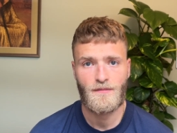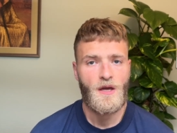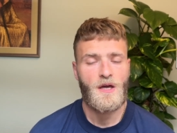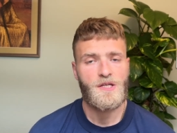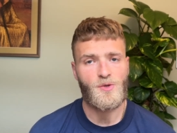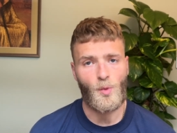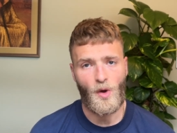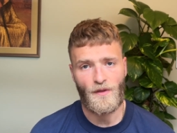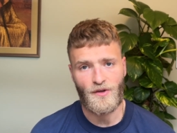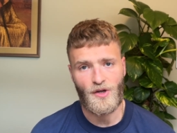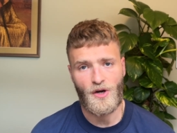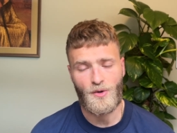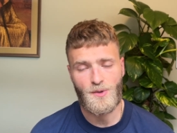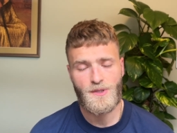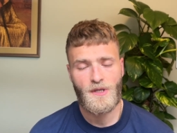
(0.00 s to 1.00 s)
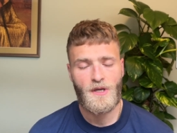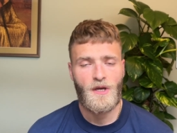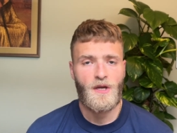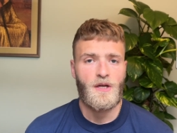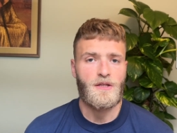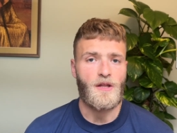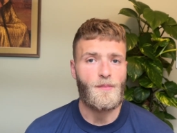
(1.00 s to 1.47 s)
So what are the goals?
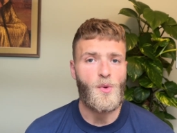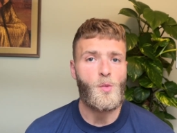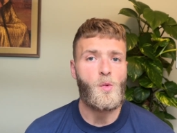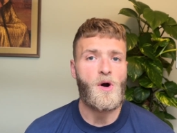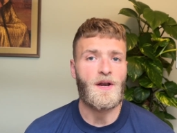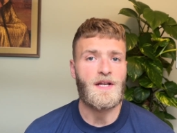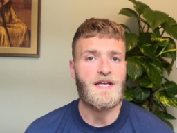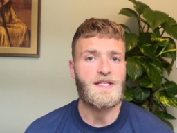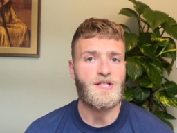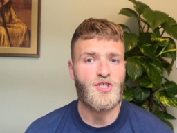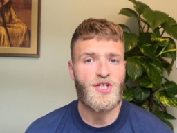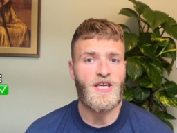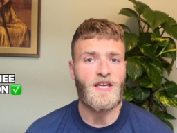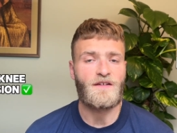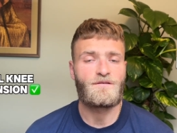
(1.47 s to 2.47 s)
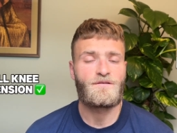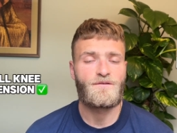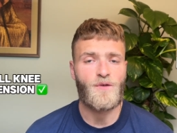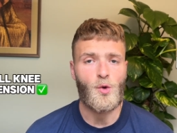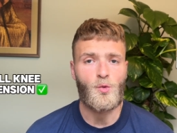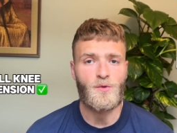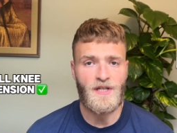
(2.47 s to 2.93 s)
Number 1 is achieve
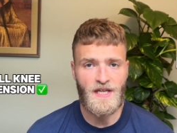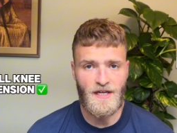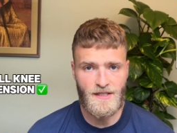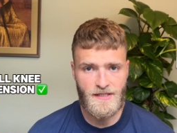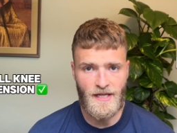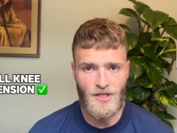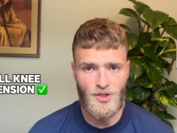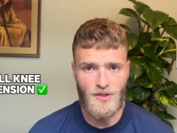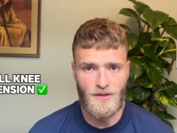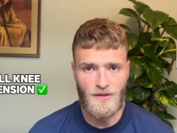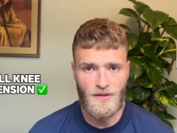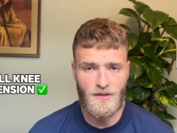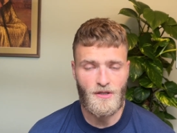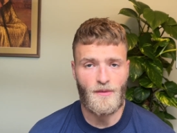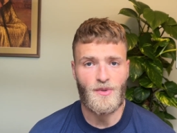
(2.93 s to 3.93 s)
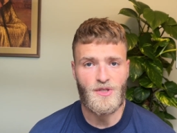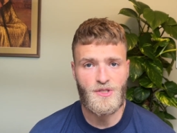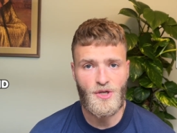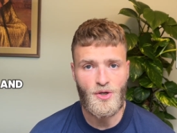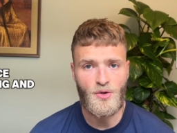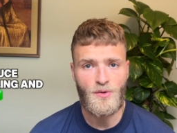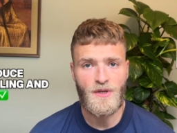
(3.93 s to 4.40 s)
full knee extension. Number
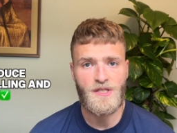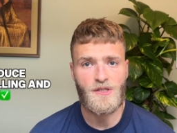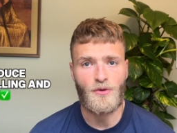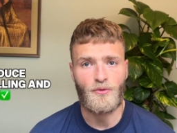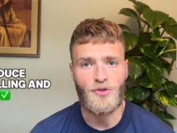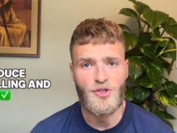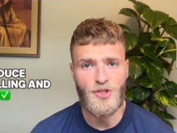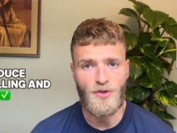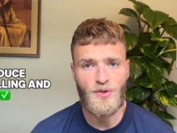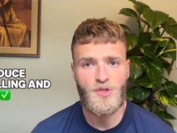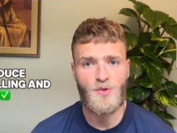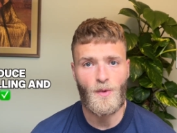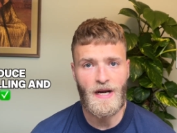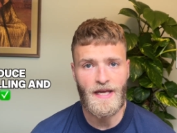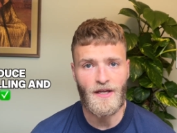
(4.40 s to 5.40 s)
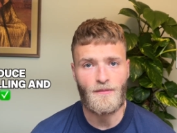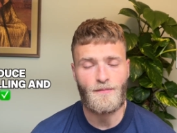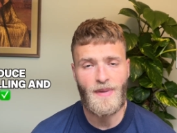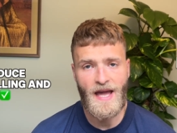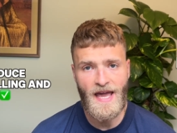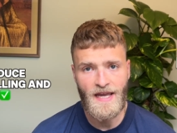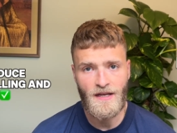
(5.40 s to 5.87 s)
2 is to reduce swelling and
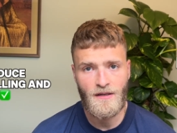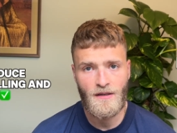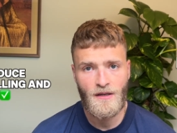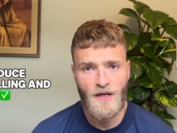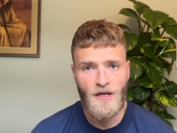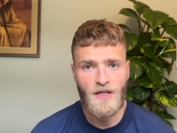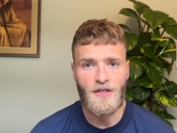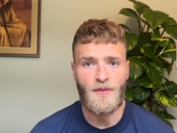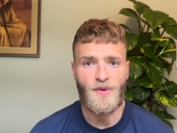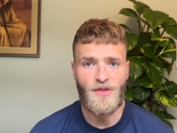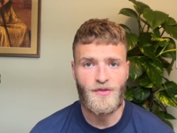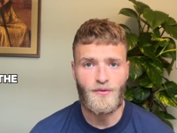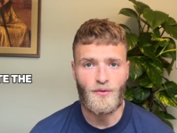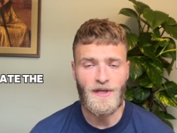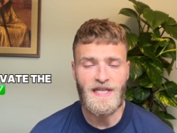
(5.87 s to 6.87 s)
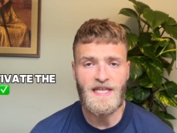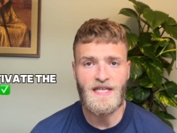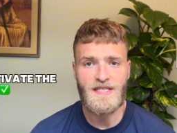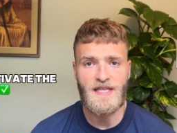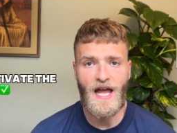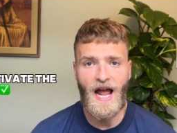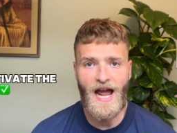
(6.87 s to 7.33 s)
pain. Number 3 is
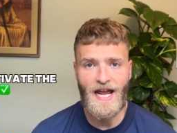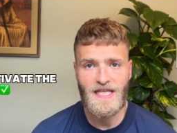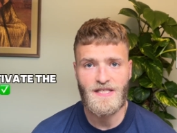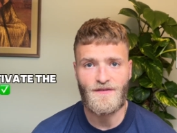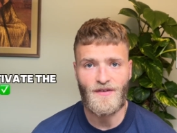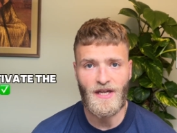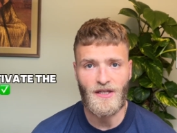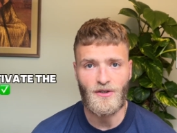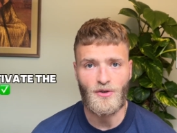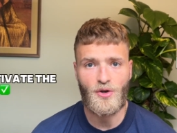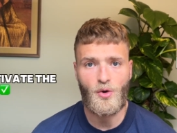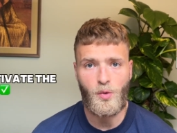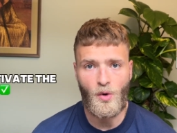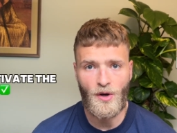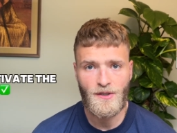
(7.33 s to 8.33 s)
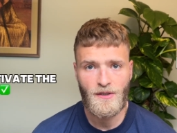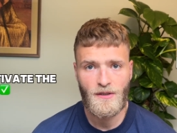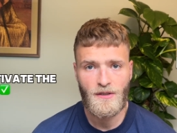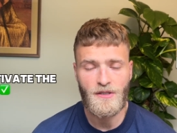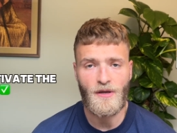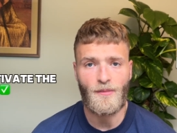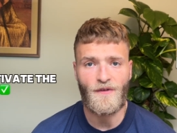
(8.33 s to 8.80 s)
to activate your quad.
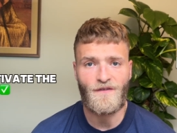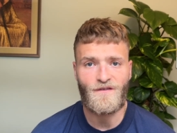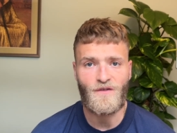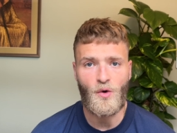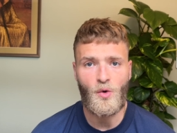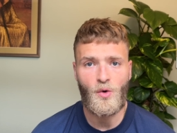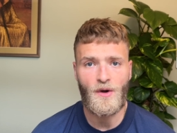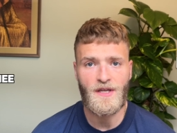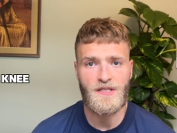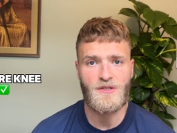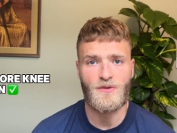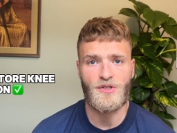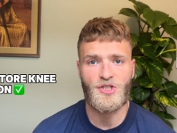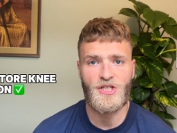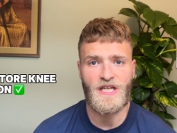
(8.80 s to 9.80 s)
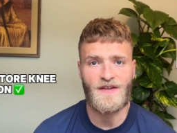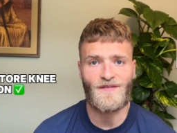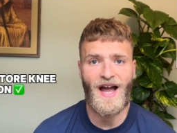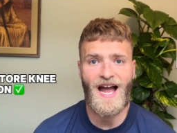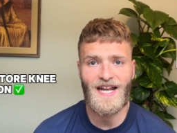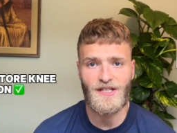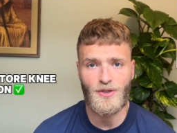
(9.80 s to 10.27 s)
Number 4 is to achieve
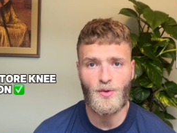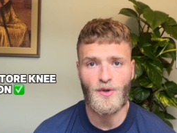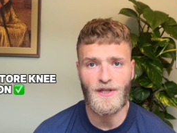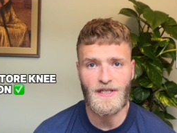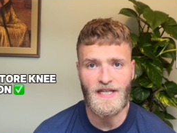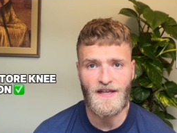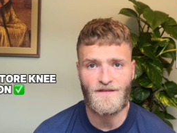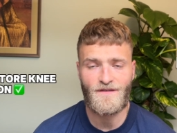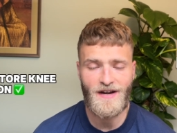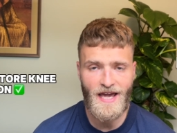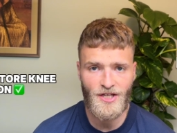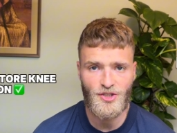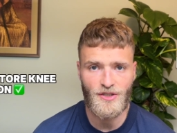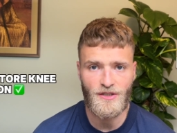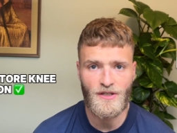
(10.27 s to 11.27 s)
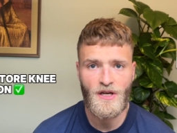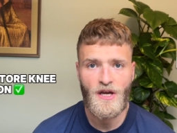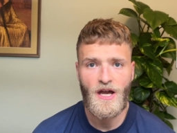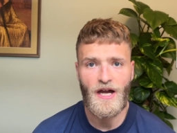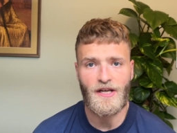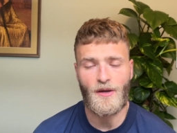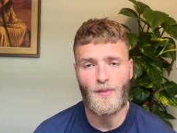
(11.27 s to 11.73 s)
adequate knee flexion.
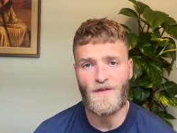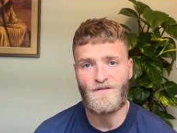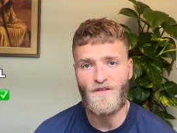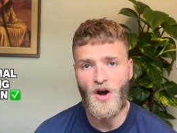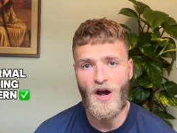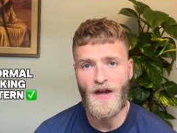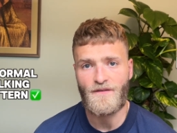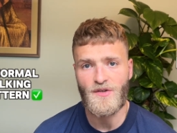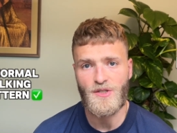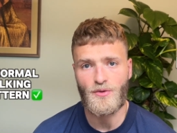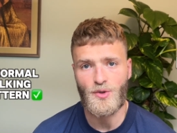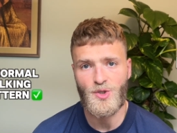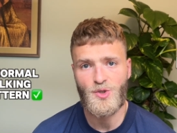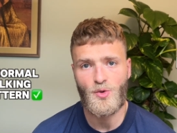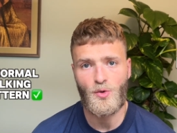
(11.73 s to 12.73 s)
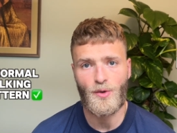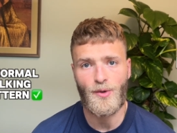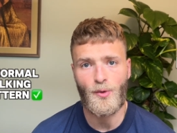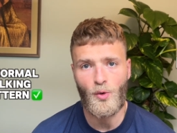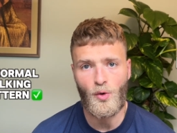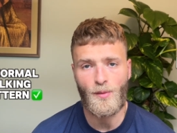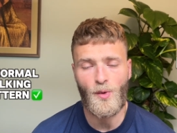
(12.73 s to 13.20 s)
And number 5 is to restore a
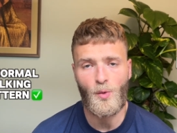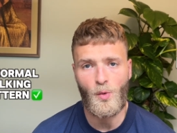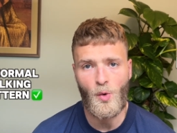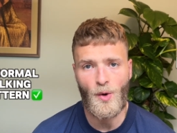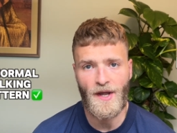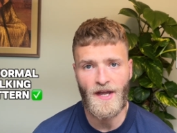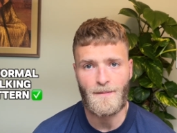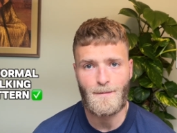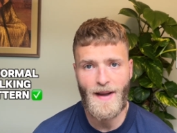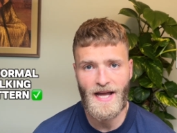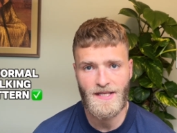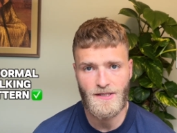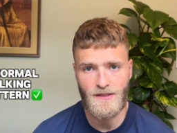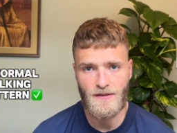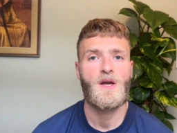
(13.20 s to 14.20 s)
normal walking pattern.